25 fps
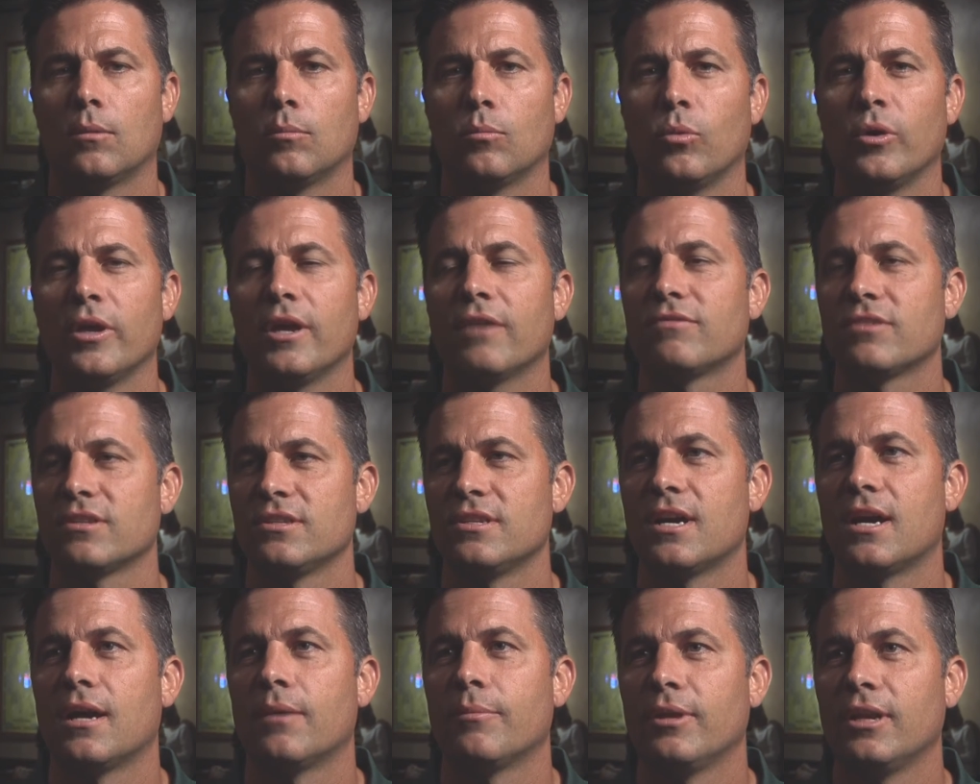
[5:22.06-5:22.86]
We have to
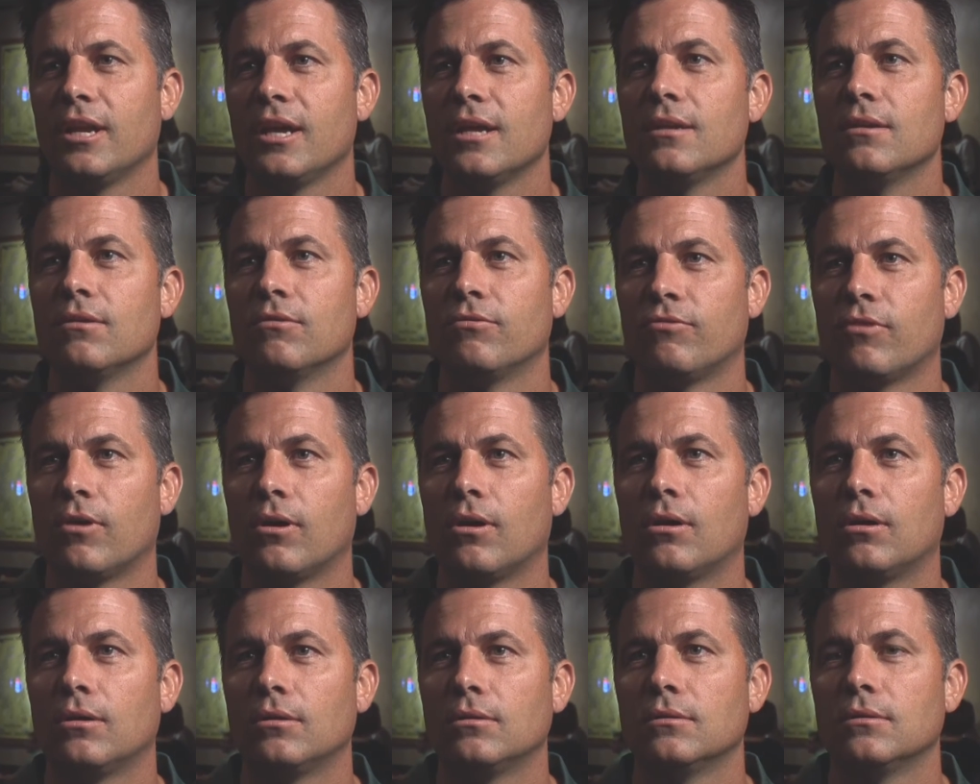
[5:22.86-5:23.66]
dominate in the
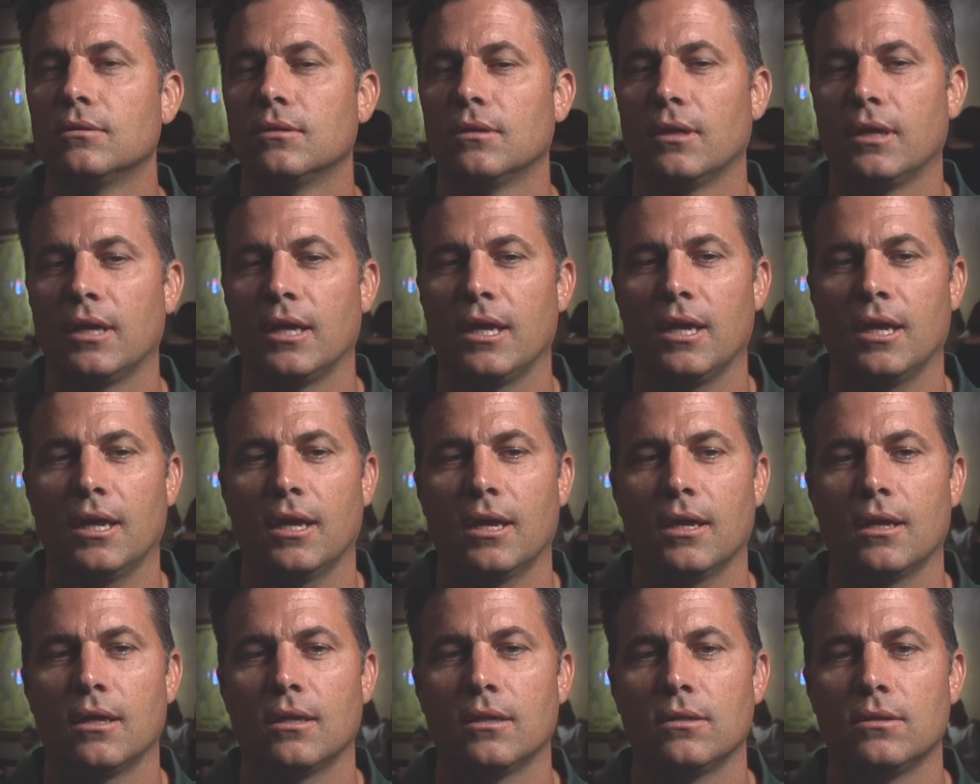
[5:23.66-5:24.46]
fall
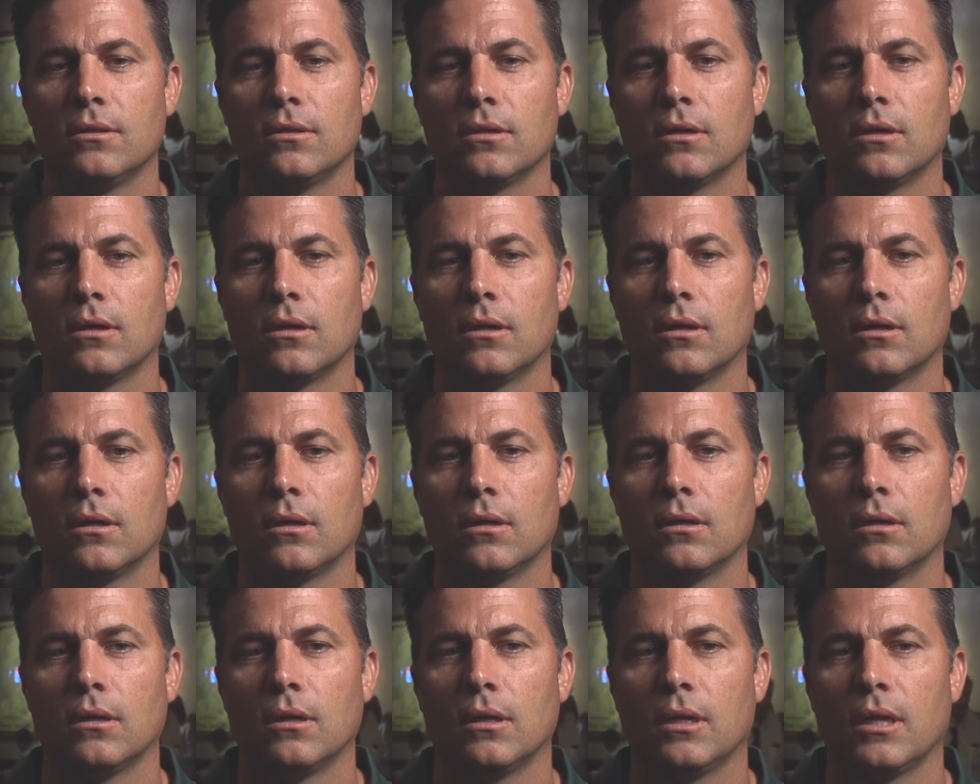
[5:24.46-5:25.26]
and
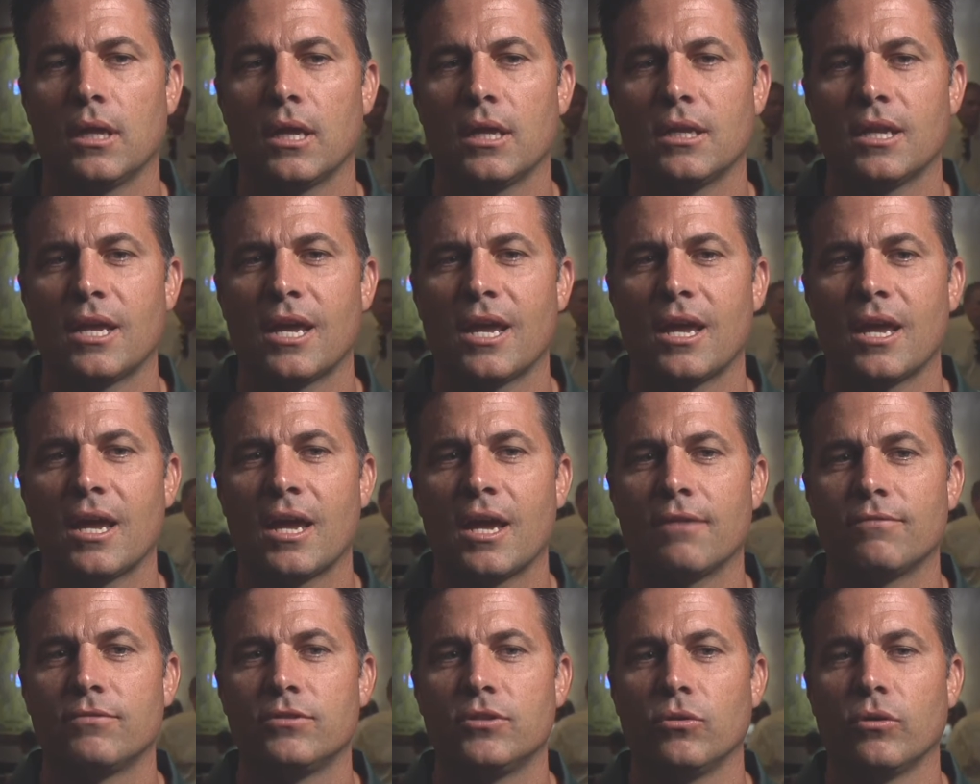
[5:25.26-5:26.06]

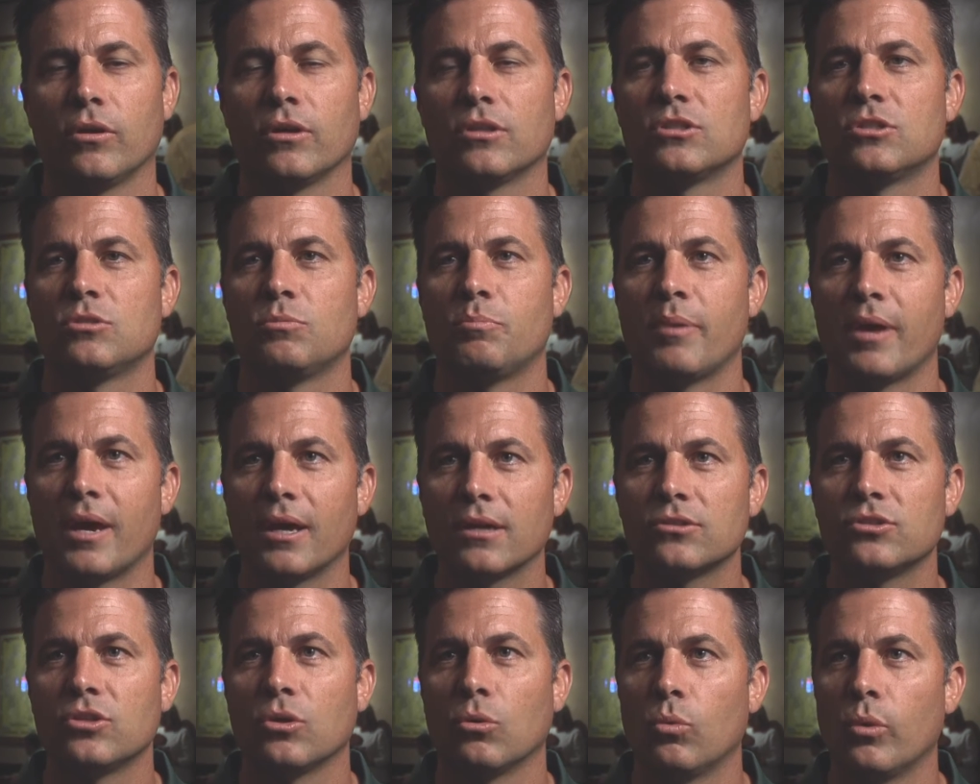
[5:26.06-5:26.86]
have to
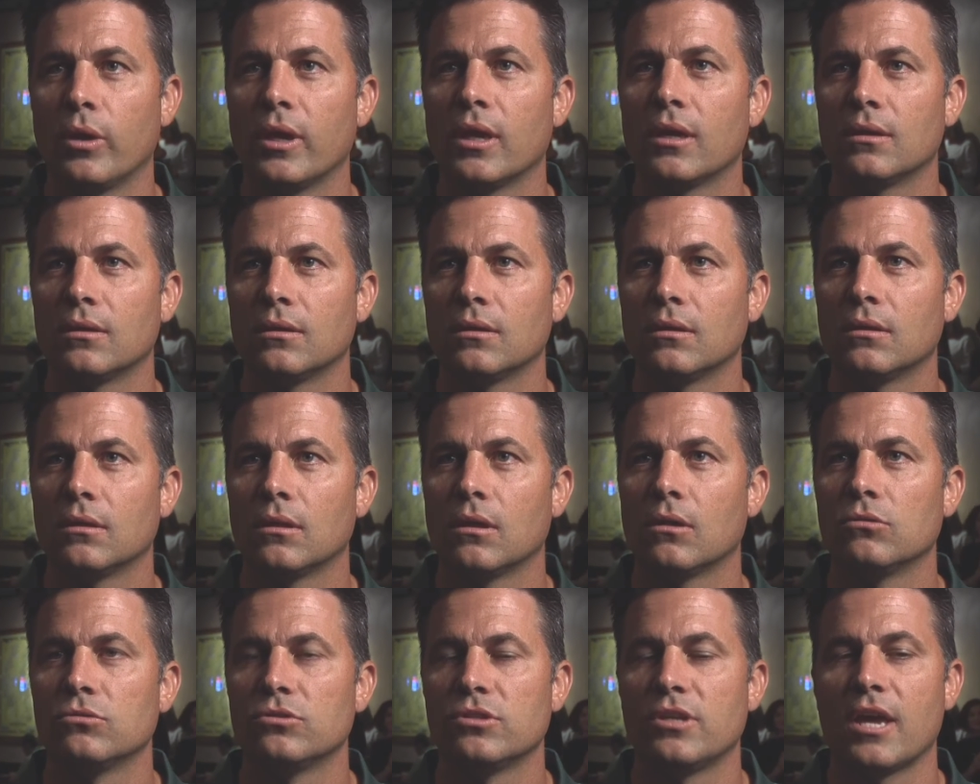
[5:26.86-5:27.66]
expect to win
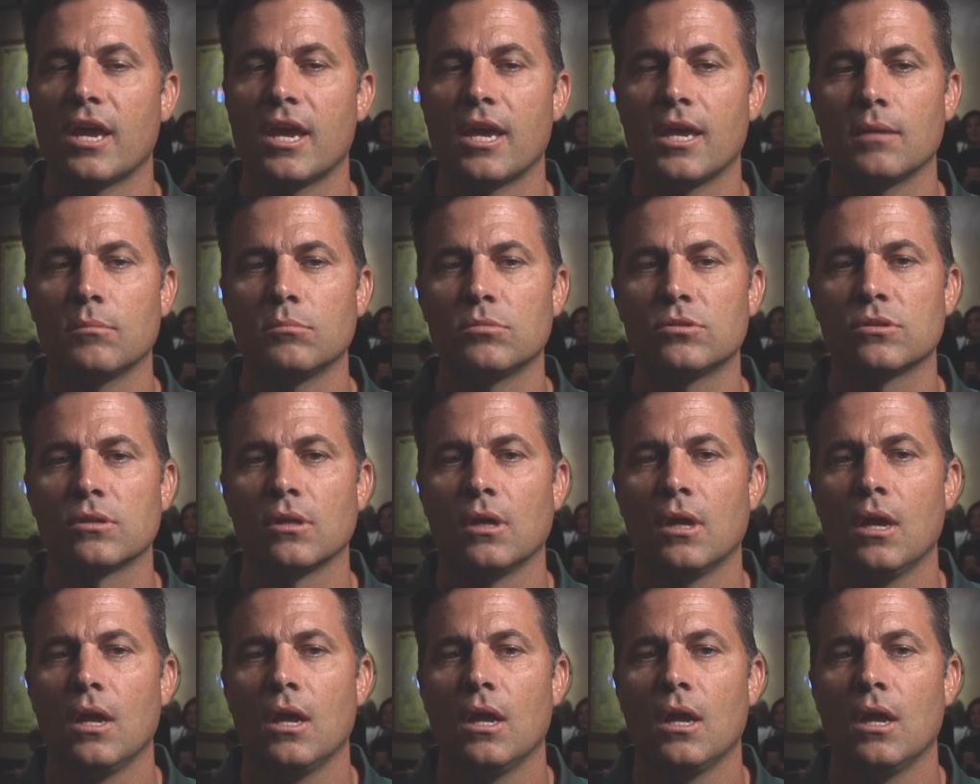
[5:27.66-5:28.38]
those games.